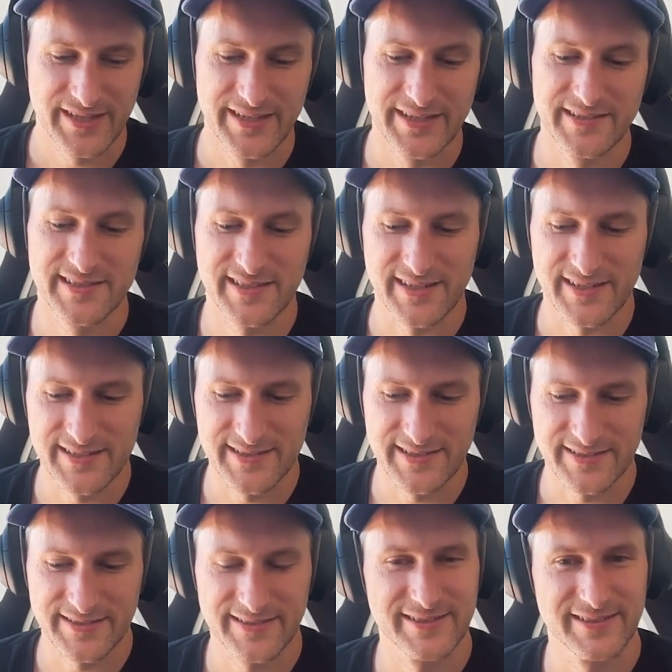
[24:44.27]
insight
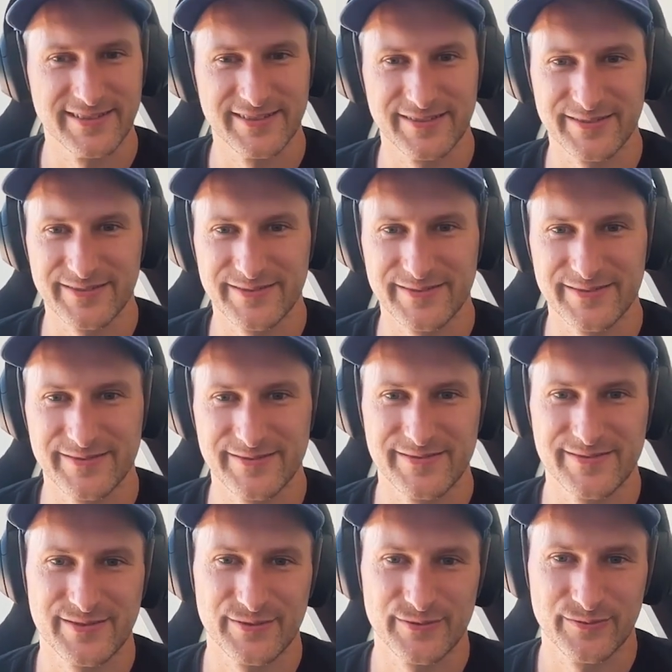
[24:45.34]
that
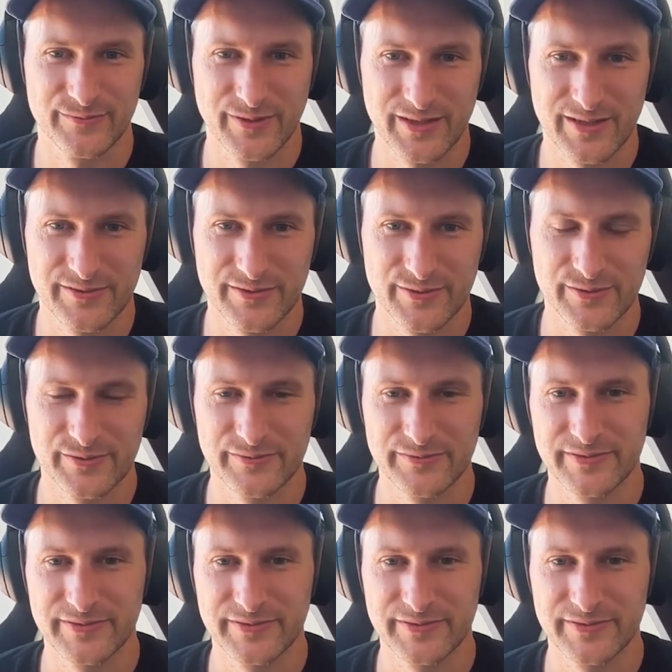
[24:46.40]
the regulator